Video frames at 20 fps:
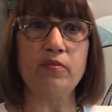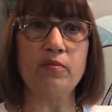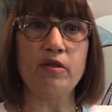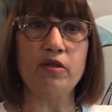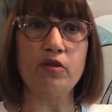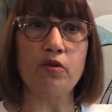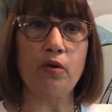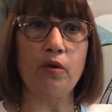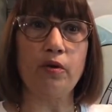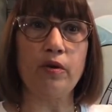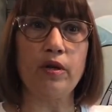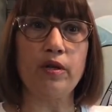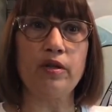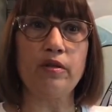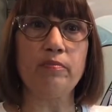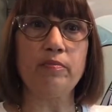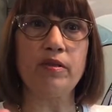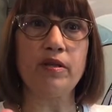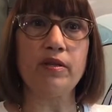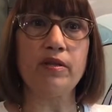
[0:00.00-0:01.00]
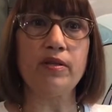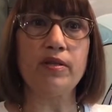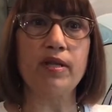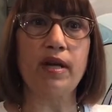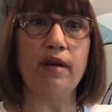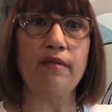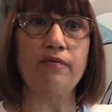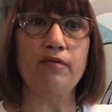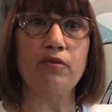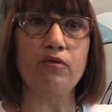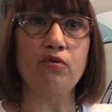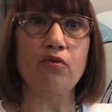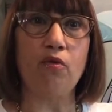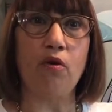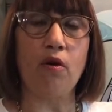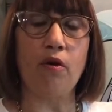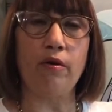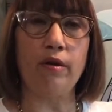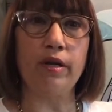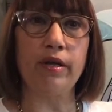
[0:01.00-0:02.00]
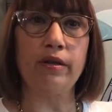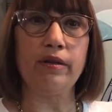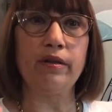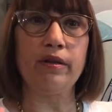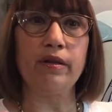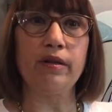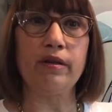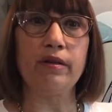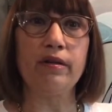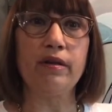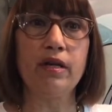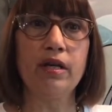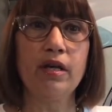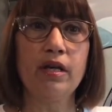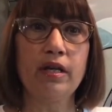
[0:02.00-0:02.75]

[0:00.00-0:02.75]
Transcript: me turning the piece after drawing the